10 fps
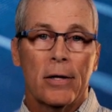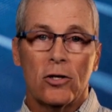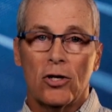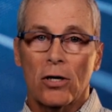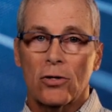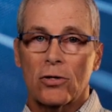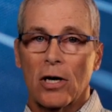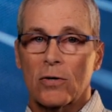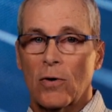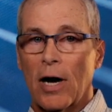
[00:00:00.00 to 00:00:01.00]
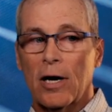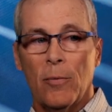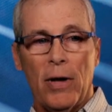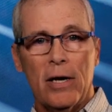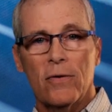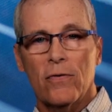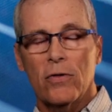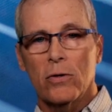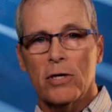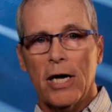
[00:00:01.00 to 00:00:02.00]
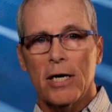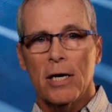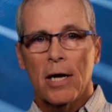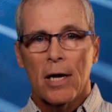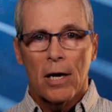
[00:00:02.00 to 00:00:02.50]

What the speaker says: The adjuster says, we're not going to pay you for those 8.